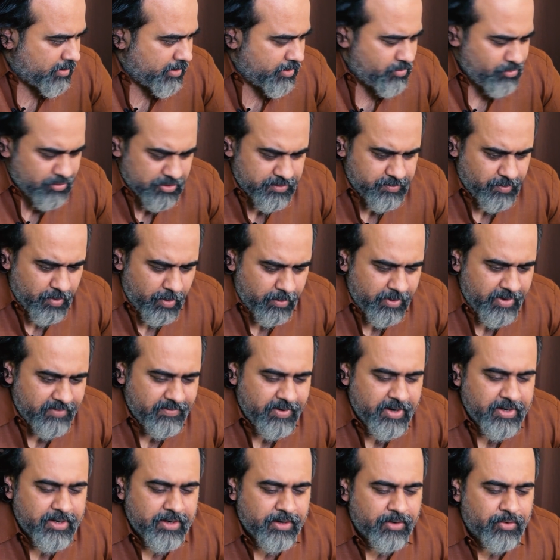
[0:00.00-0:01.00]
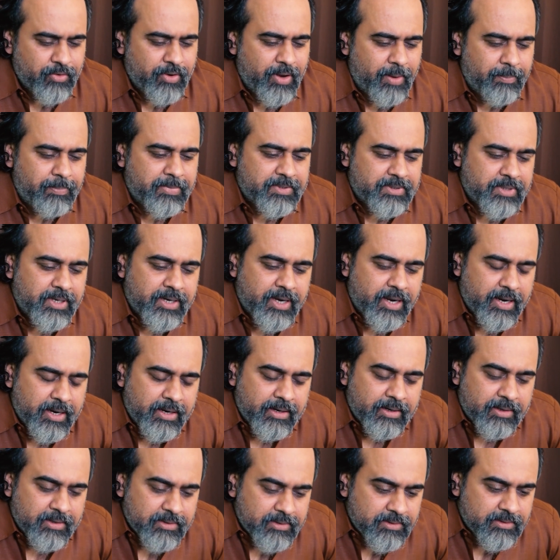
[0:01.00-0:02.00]
it was probably waiting to happen that
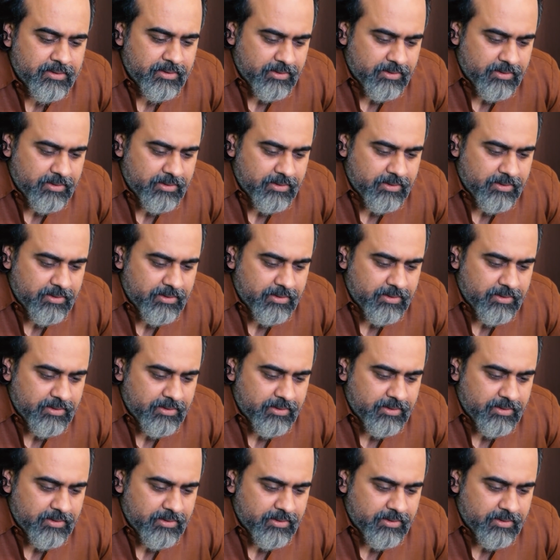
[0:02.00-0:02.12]
I